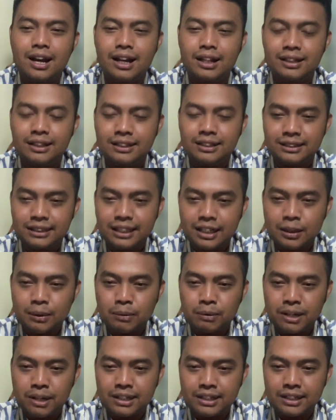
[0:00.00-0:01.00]
The second
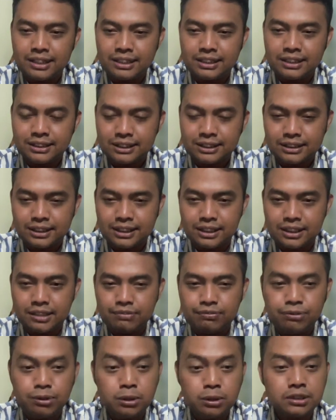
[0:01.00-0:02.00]
one is
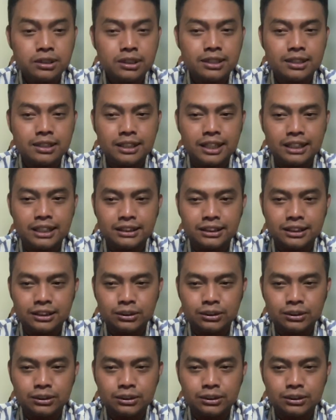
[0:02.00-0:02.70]
diffusion reaction.